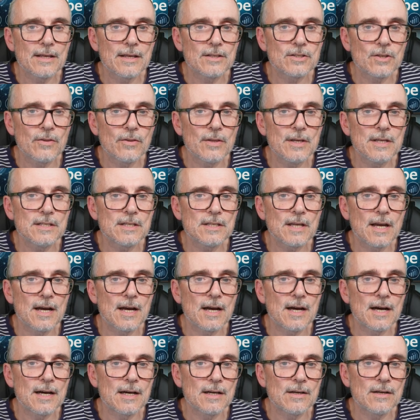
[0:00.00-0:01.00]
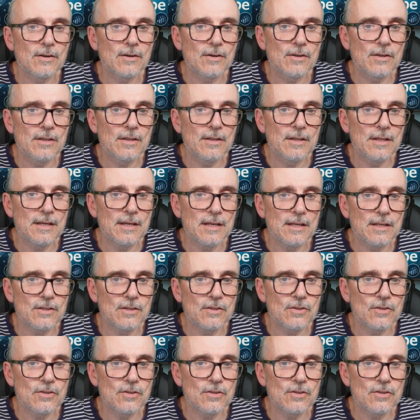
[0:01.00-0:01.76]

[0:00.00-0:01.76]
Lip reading: So these are the